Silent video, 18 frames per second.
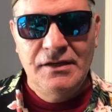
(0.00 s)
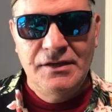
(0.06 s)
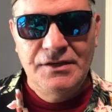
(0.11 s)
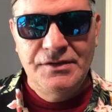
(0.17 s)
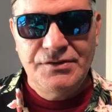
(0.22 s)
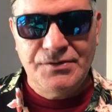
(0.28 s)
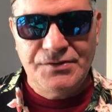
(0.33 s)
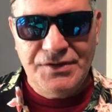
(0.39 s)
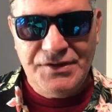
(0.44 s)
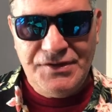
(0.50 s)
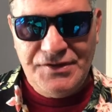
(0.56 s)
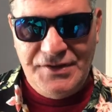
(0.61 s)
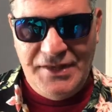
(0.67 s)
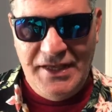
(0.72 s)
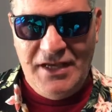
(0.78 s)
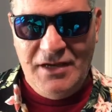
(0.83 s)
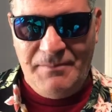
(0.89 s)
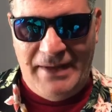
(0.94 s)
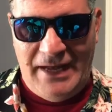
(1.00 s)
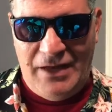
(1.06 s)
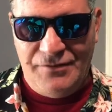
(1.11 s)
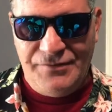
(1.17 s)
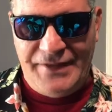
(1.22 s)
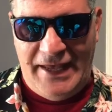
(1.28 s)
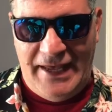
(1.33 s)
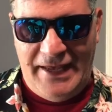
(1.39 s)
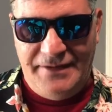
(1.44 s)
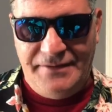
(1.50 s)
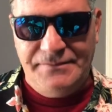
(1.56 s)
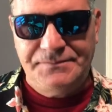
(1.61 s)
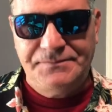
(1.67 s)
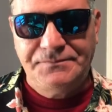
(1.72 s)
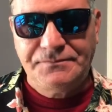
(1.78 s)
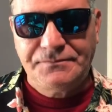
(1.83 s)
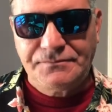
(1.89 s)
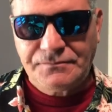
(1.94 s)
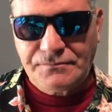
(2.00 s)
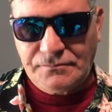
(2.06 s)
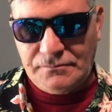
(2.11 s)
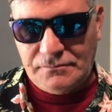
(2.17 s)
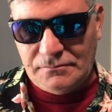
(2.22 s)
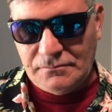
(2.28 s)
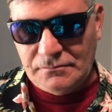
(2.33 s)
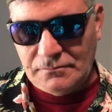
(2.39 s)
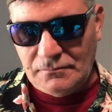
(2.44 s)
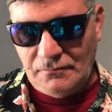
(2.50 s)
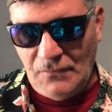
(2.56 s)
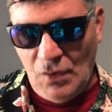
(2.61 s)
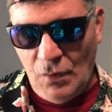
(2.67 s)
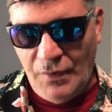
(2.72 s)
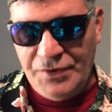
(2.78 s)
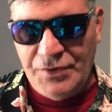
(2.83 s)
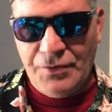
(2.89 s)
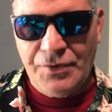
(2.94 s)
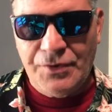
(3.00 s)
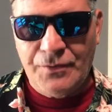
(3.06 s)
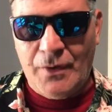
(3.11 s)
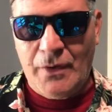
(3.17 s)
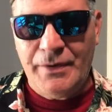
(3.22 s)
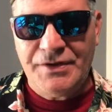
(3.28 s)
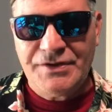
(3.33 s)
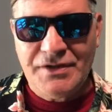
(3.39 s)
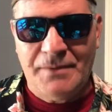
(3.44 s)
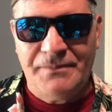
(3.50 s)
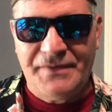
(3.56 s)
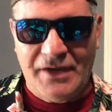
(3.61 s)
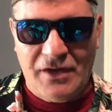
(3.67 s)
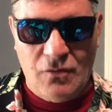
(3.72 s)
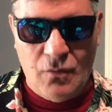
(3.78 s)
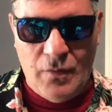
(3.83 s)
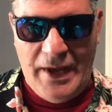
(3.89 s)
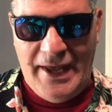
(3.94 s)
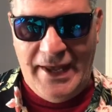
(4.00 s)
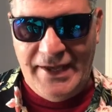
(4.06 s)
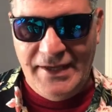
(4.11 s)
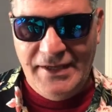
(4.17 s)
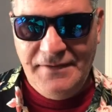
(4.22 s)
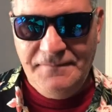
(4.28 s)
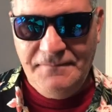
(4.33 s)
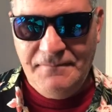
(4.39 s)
So just think about that when you're throwing something away.